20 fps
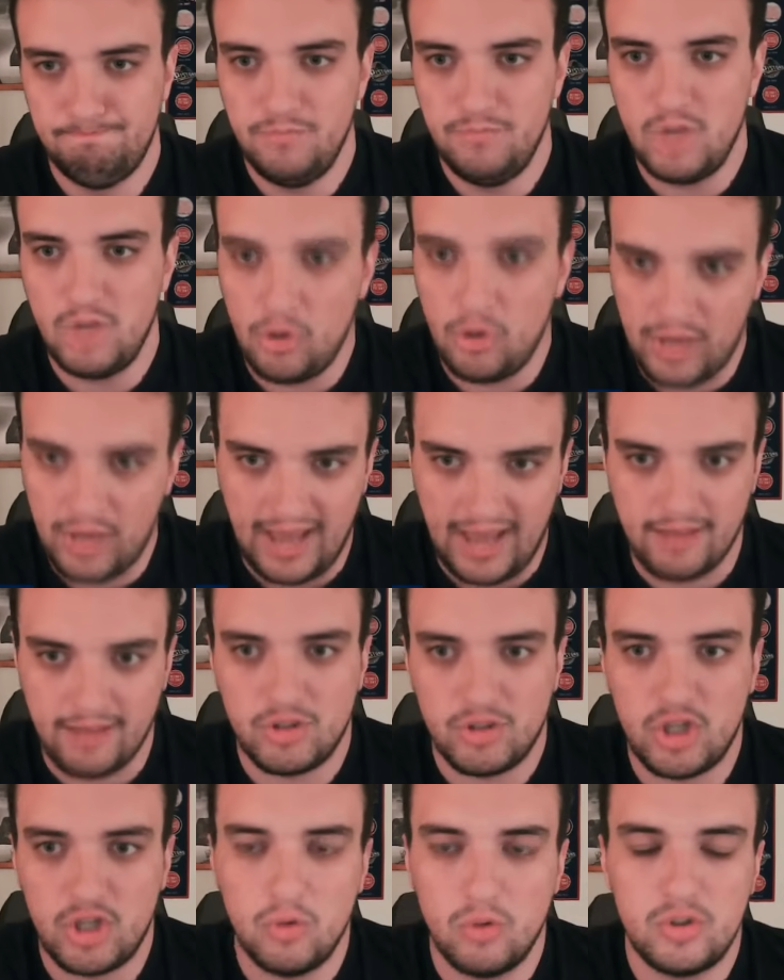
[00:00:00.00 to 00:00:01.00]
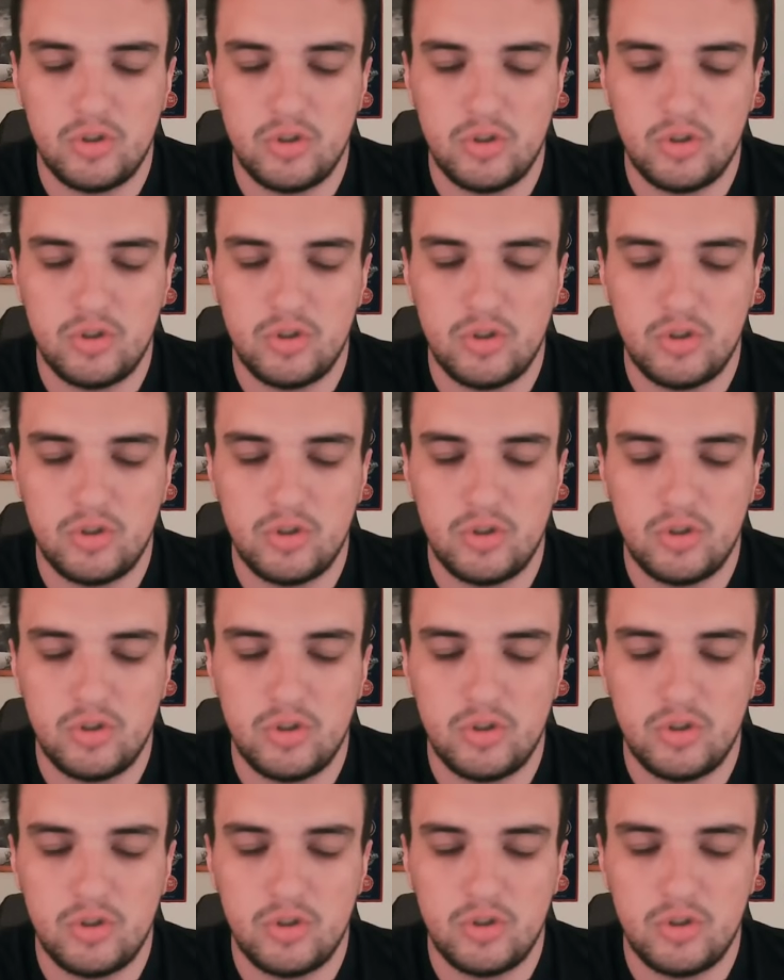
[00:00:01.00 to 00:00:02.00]
Okay, so talking about what
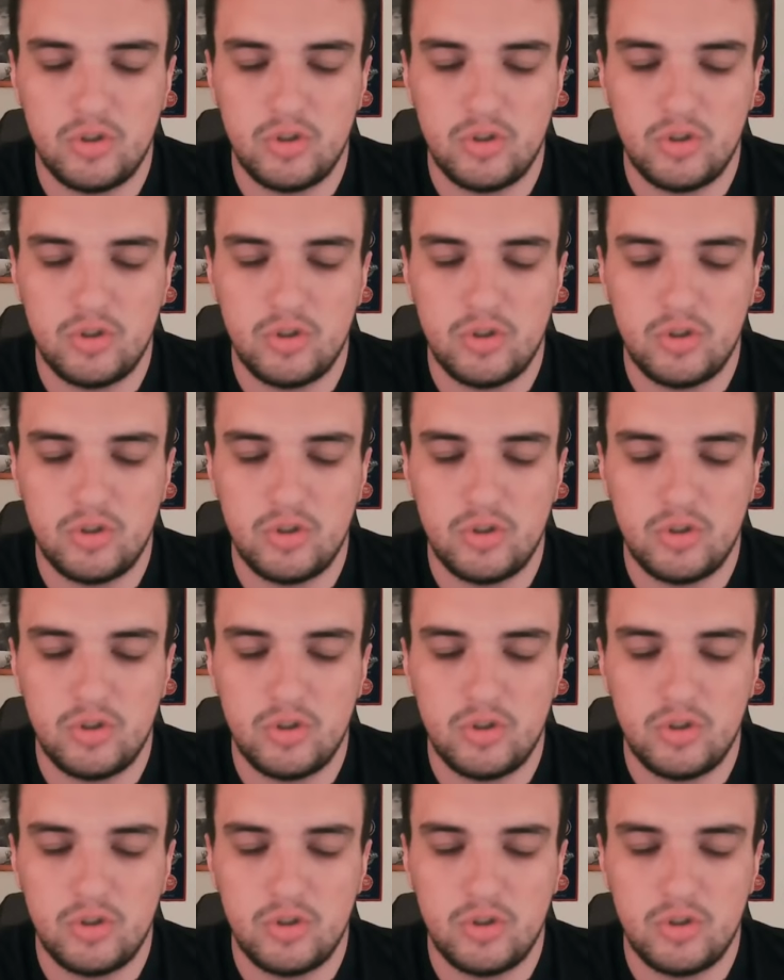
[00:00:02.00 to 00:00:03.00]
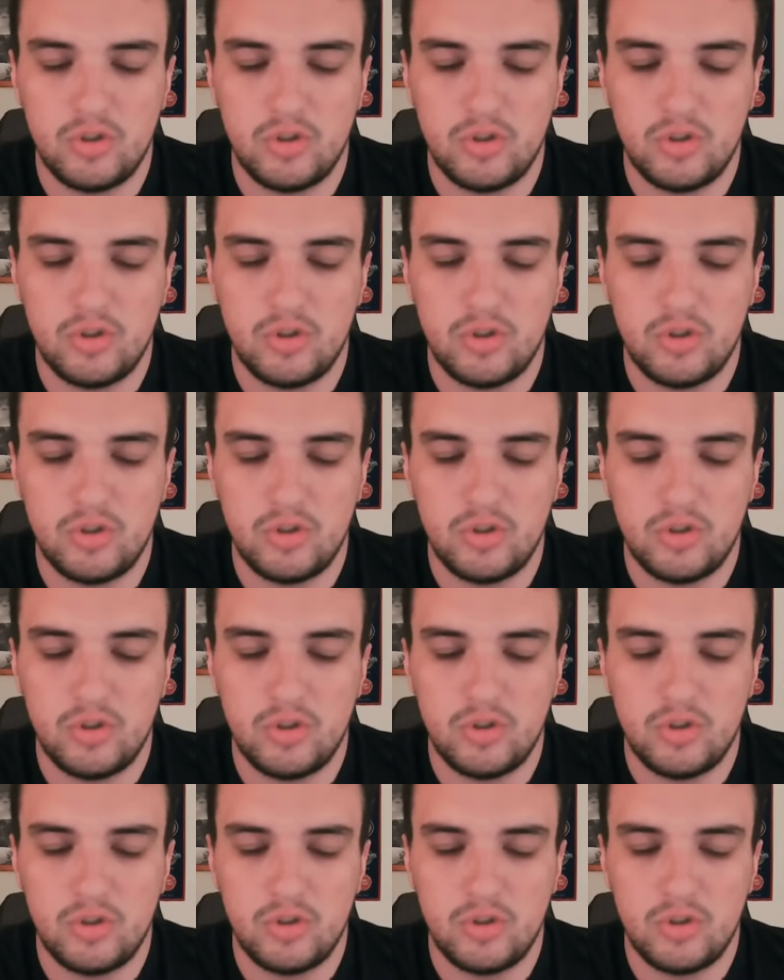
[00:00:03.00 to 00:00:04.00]
went wrong in this ballgame, the pitching
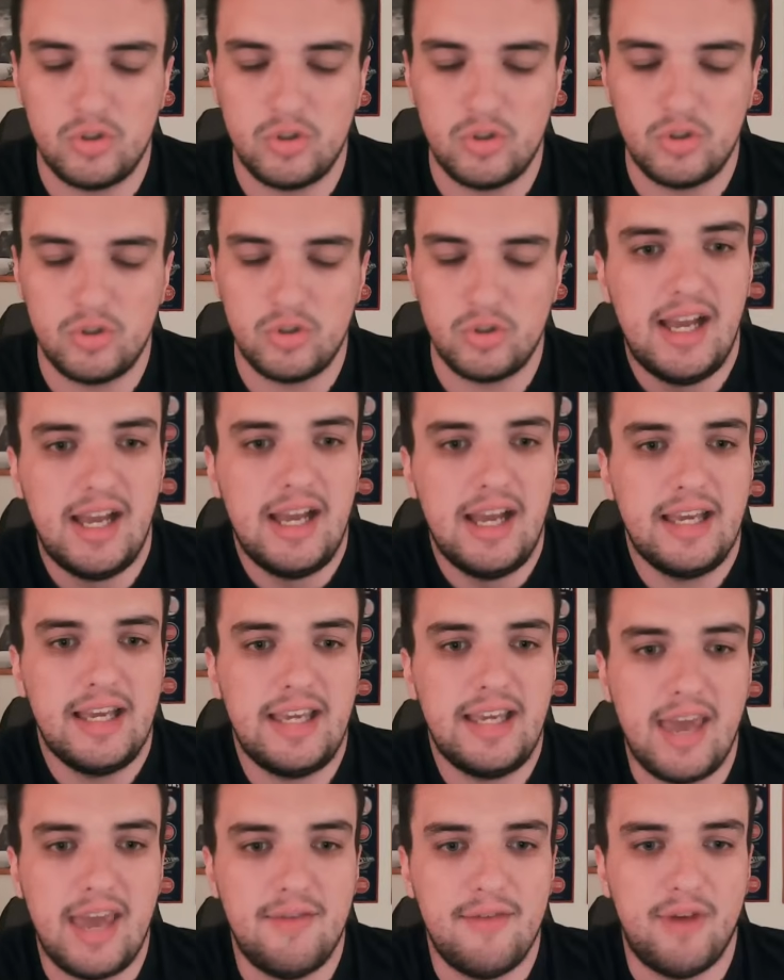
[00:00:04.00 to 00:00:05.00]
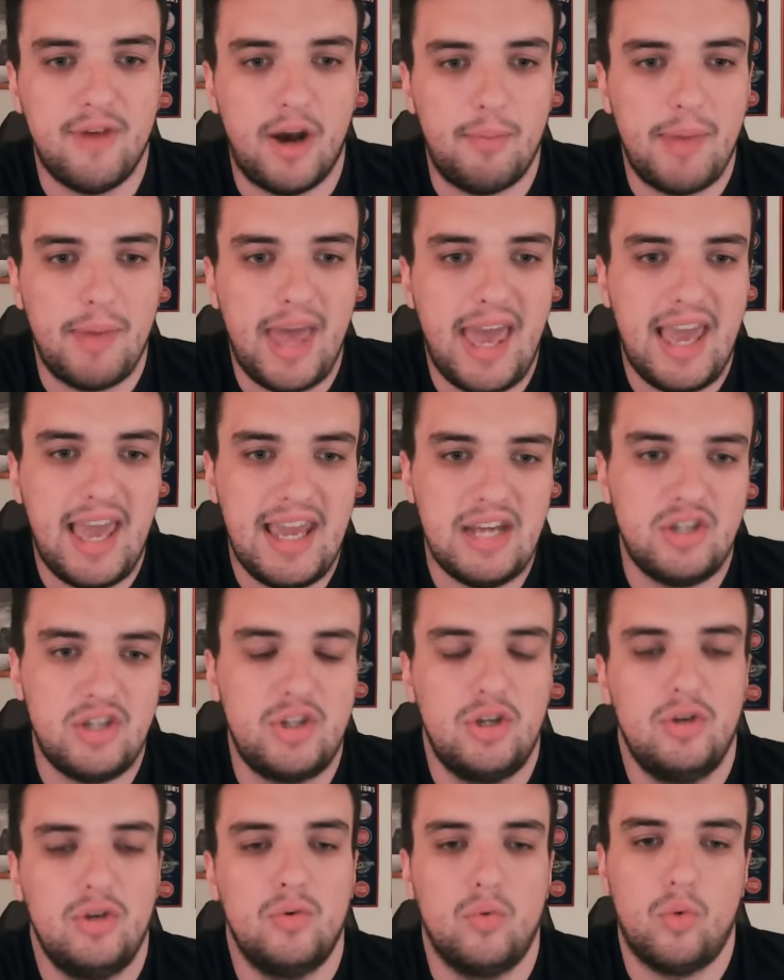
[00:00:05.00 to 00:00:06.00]
obviously gave up 8
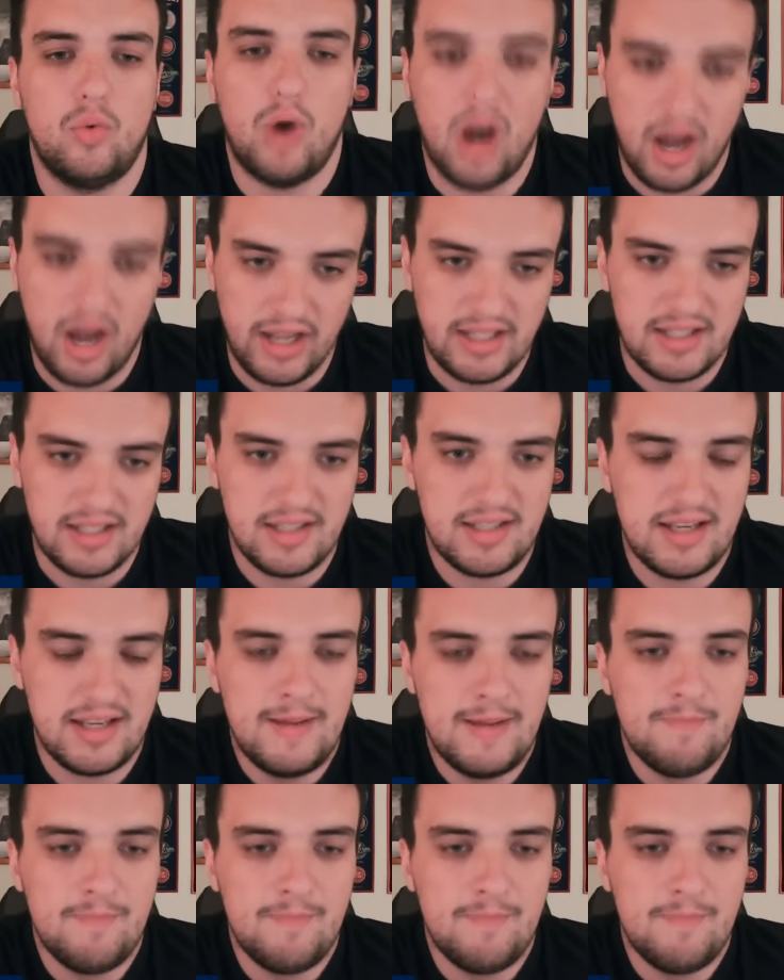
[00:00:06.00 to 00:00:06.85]
runs.